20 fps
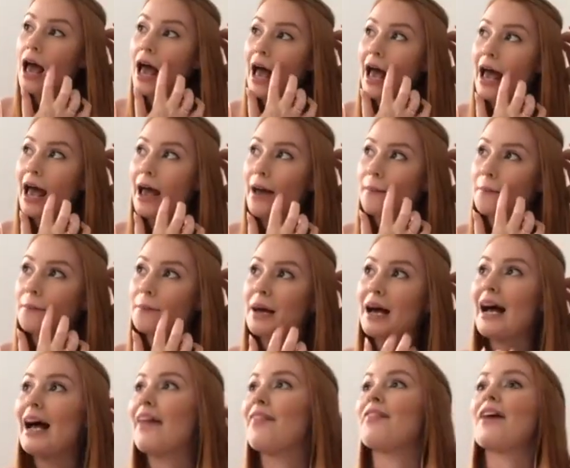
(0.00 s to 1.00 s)
and
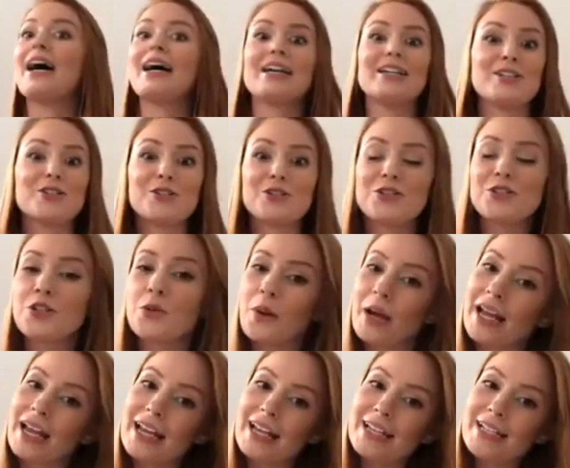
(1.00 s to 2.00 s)
that is just the
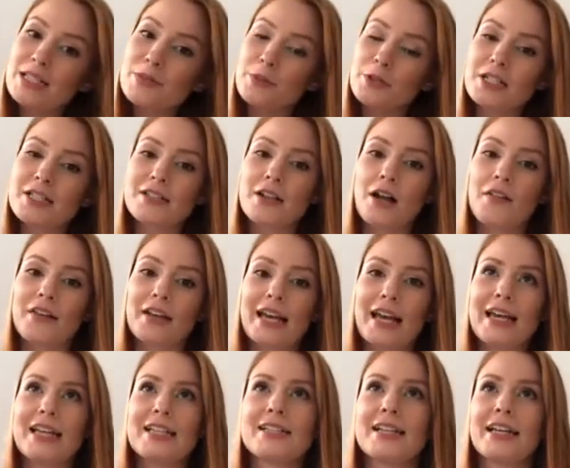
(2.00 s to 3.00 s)
way it is, but it's not the
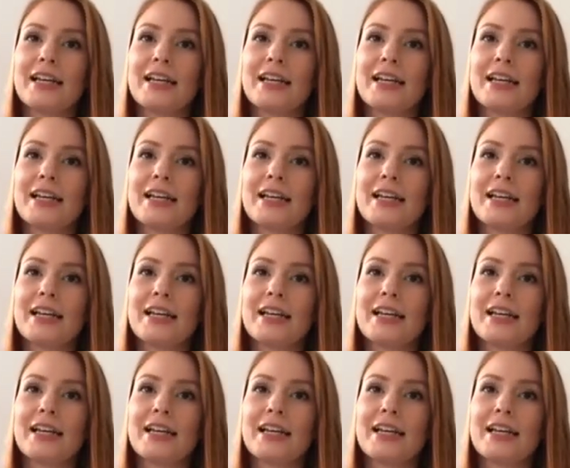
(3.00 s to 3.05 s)
case.